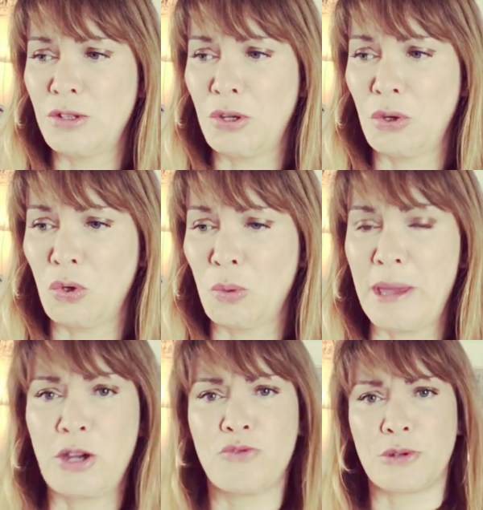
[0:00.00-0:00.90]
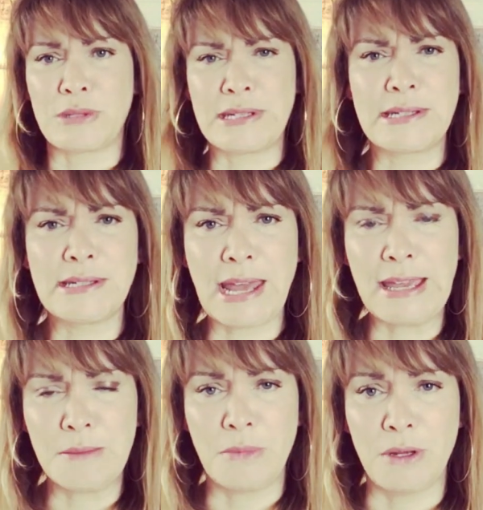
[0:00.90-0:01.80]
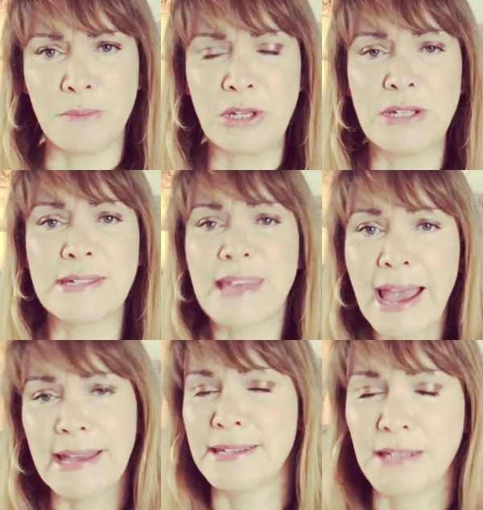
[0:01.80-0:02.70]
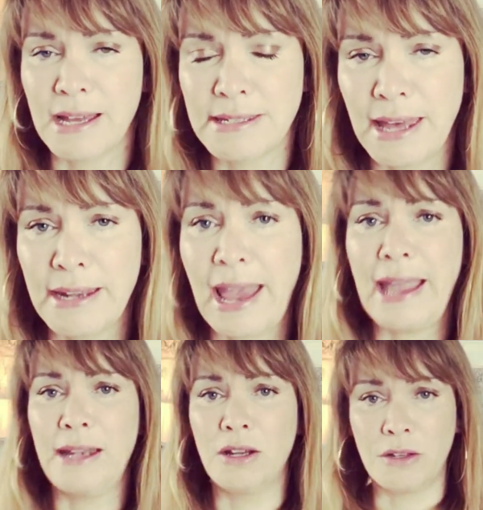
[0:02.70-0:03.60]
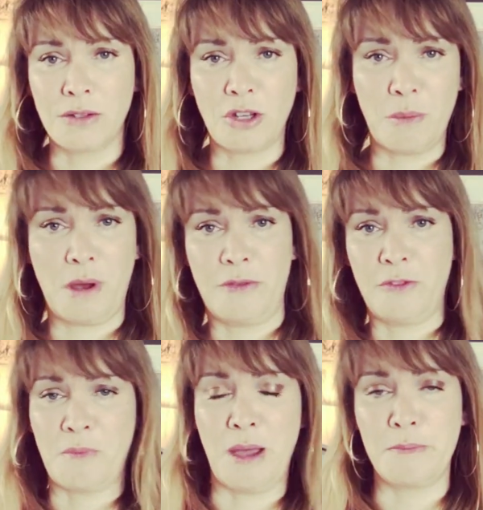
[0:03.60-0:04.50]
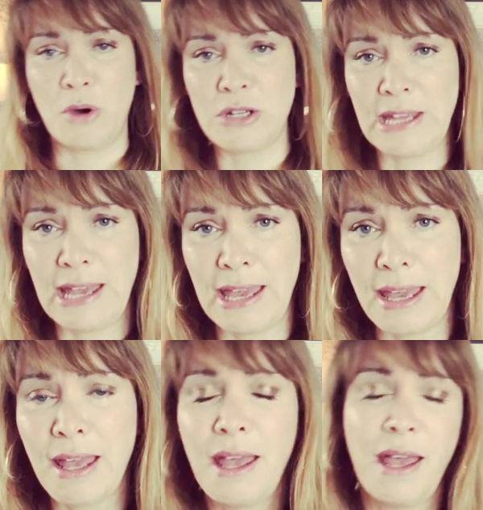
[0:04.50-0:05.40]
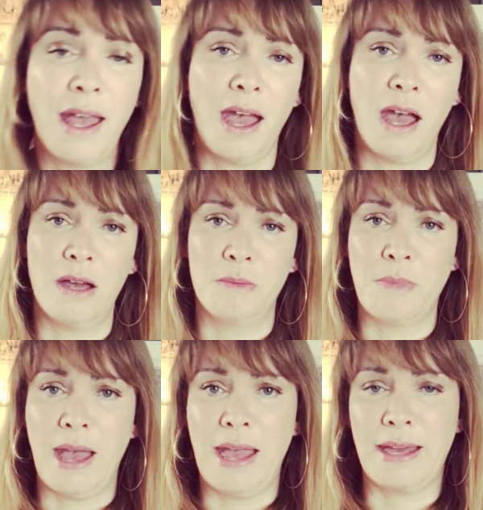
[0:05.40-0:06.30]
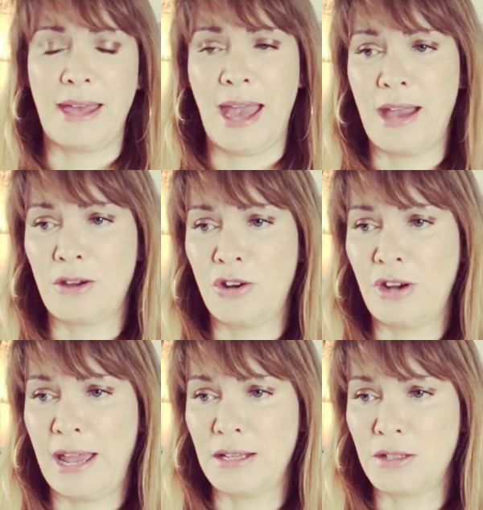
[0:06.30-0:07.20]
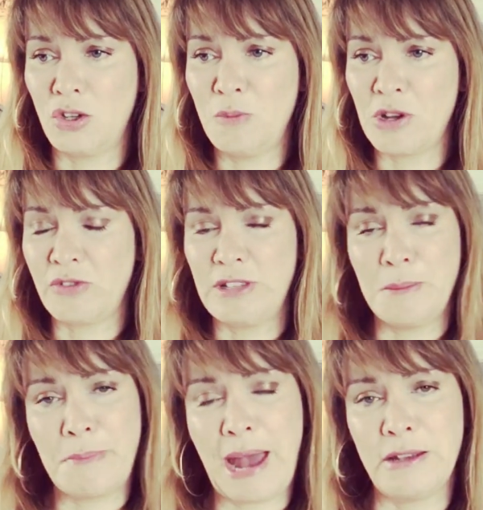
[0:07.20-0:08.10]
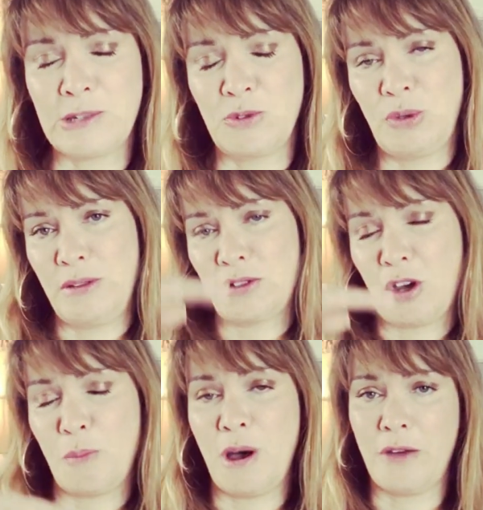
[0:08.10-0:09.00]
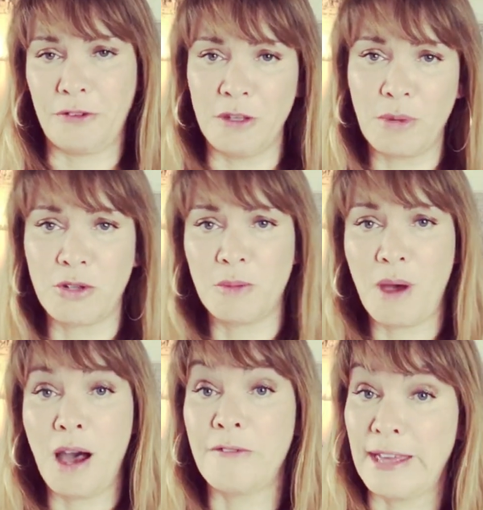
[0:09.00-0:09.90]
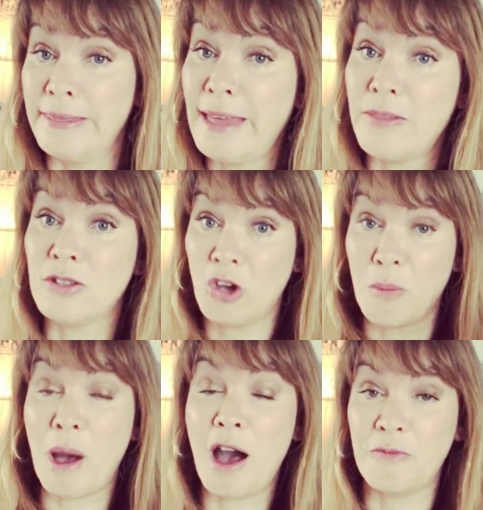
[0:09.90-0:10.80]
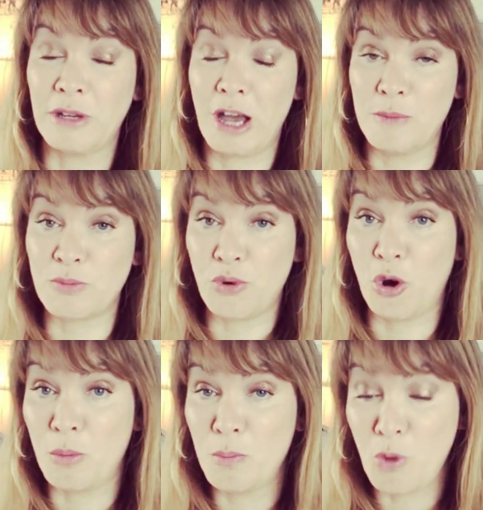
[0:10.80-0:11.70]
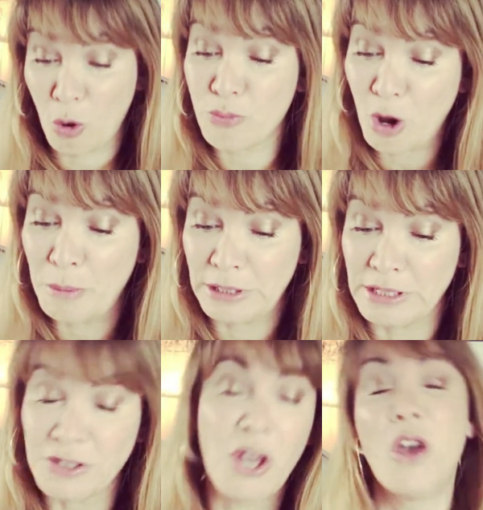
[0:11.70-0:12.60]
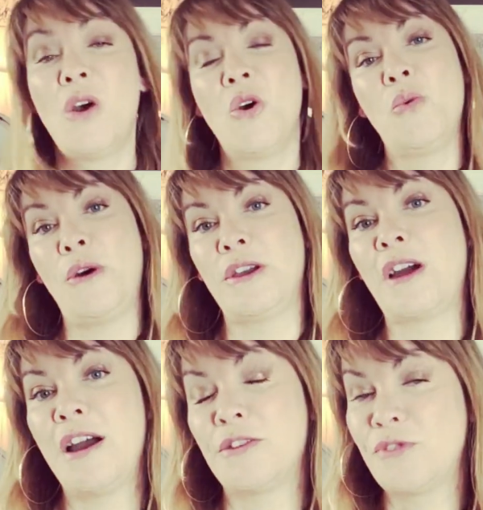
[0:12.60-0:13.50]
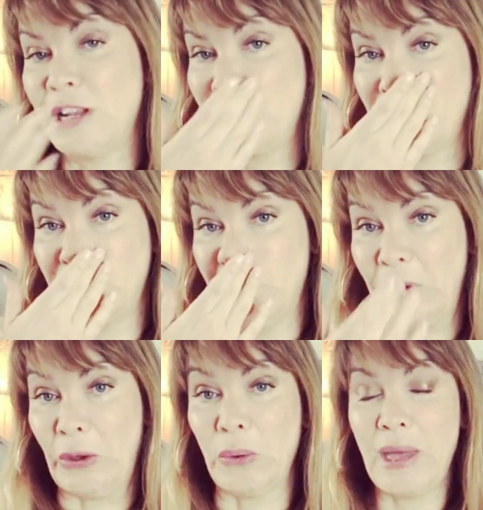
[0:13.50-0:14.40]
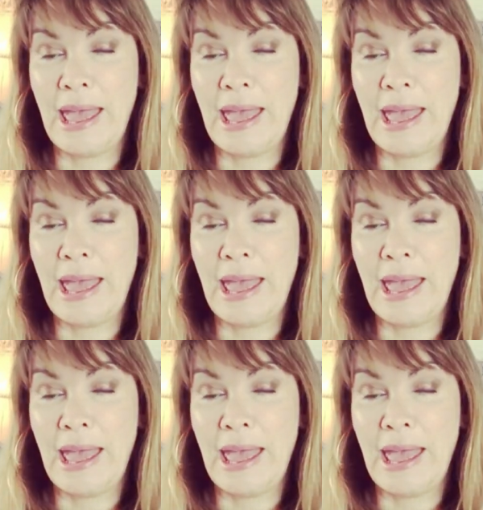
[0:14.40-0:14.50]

to make a real statement, because that is like saying, hey, look at the top half of my body. It can create too much of an imbalance between the top half and the bottom half in that the top half becomes more prominent. What you kind of really want to do